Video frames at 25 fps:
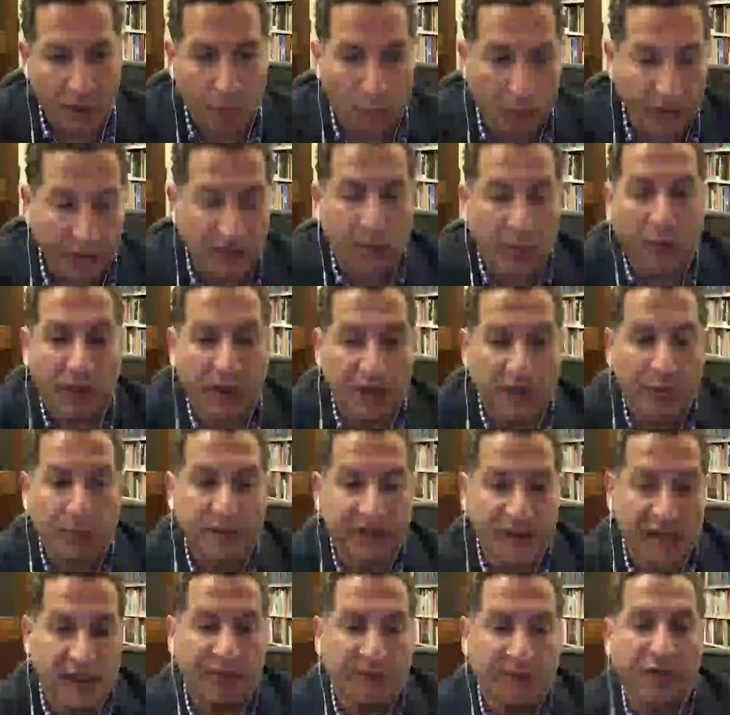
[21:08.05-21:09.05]
What they want to do
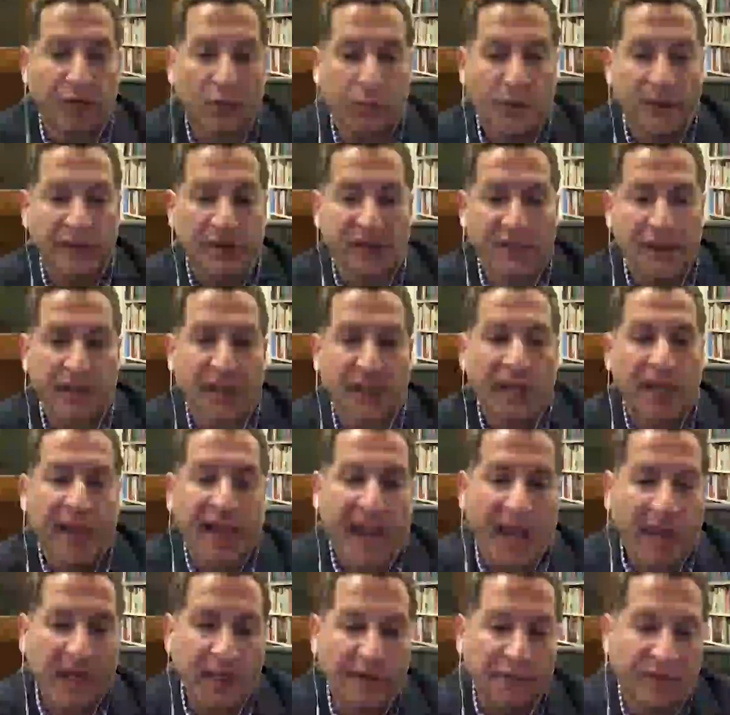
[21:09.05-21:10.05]
is influence it
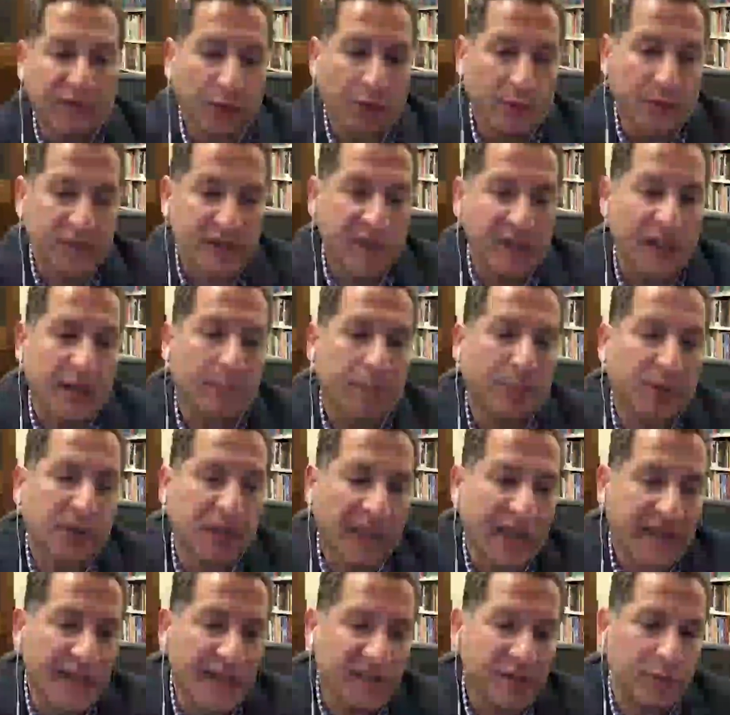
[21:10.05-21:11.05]
and influence their
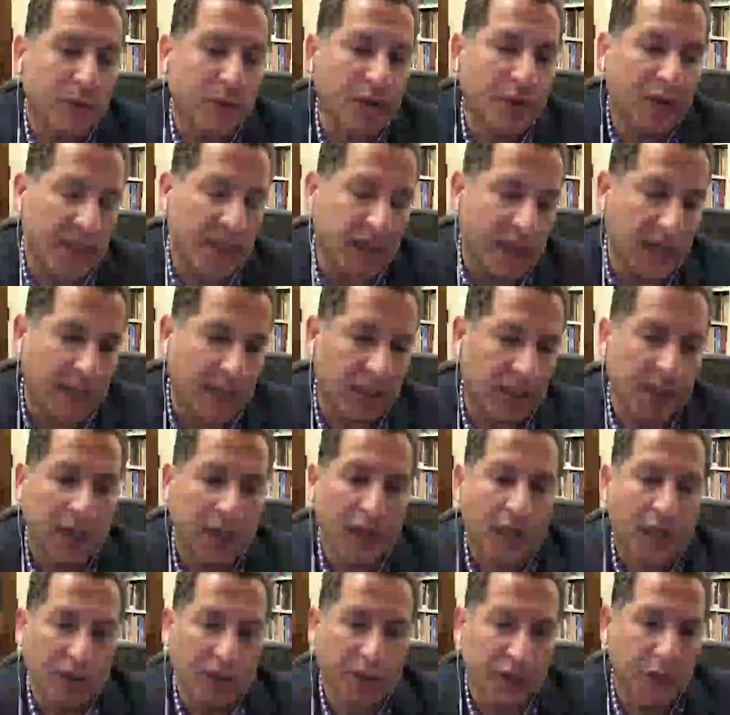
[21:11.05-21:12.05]
place within
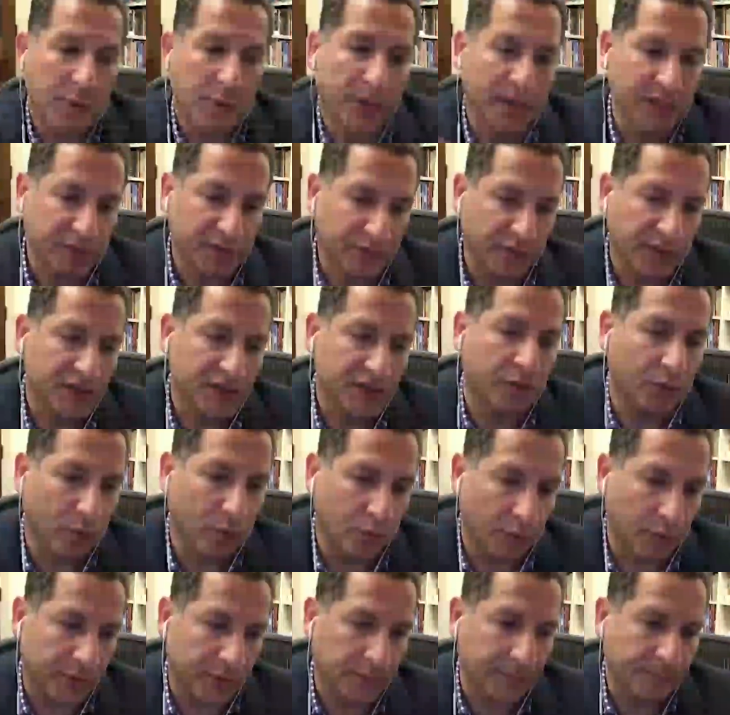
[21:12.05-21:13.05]
the U.S. regional
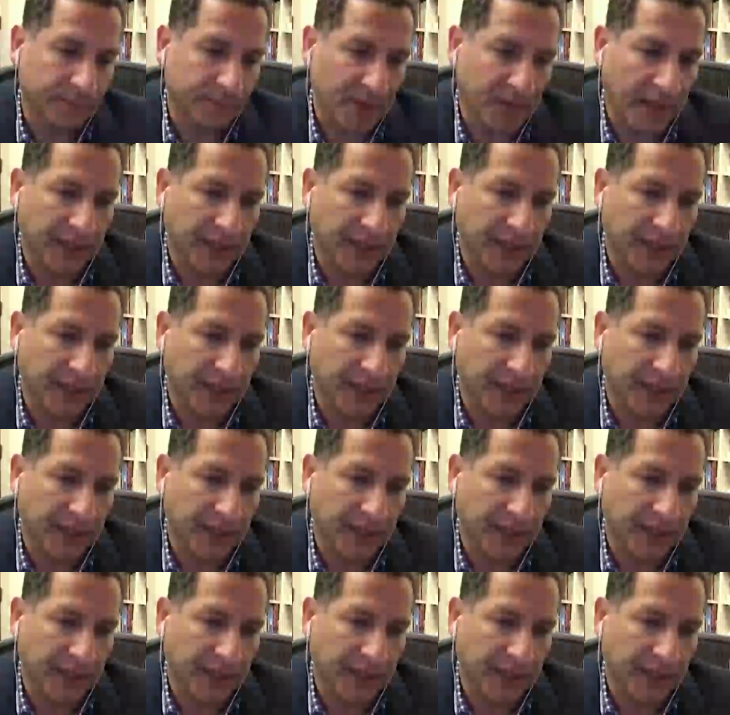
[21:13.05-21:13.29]
order.